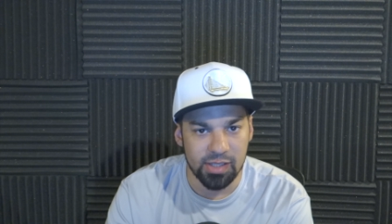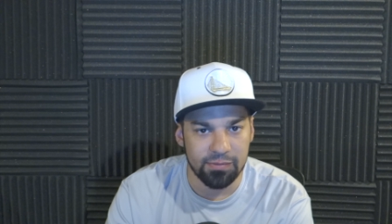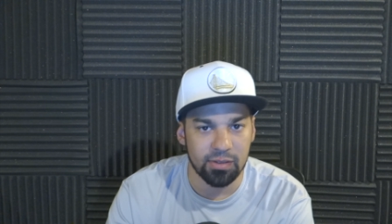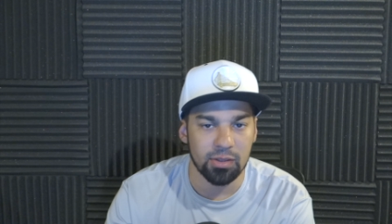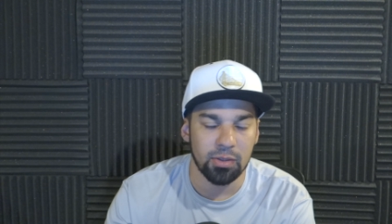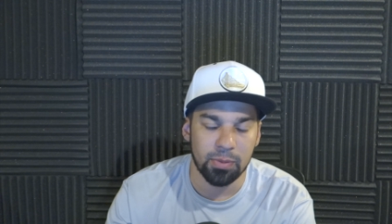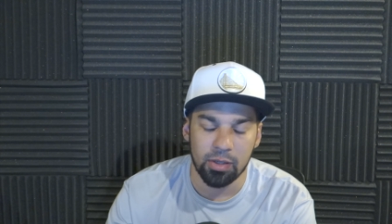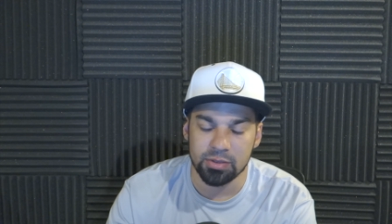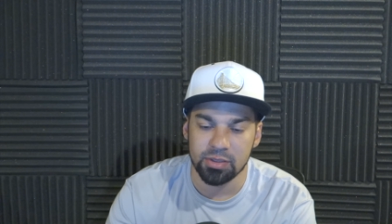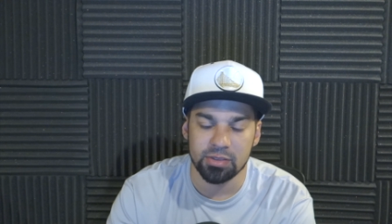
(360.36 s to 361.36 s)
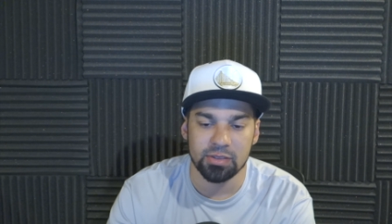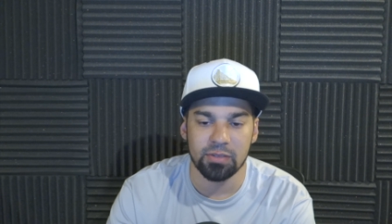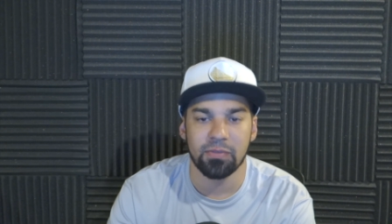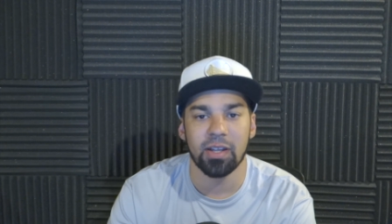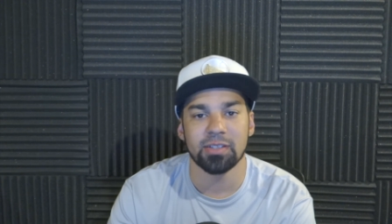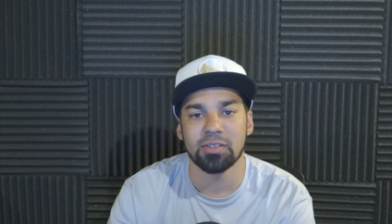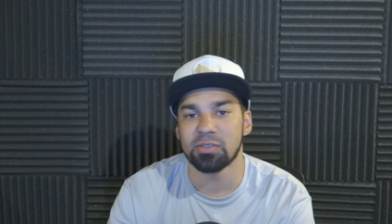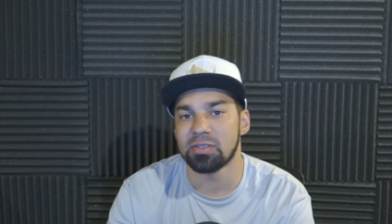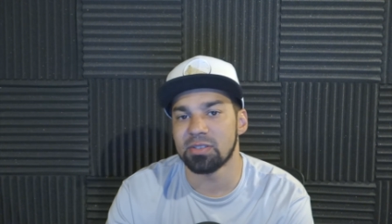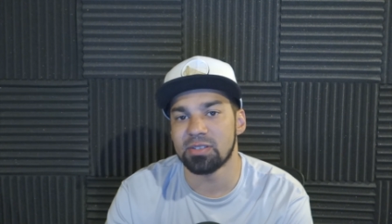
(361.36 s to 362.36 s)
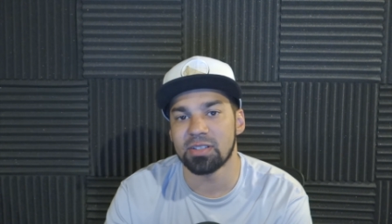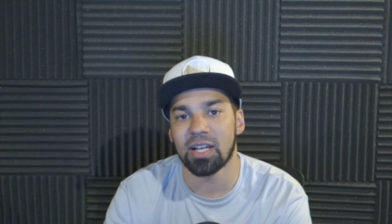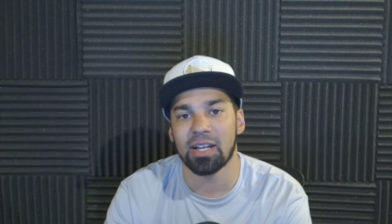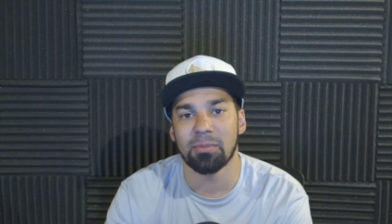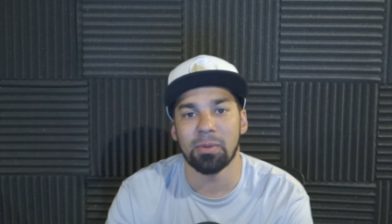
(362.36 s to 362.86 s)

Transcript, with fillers: stuff, the lewd posters and the fan service kind of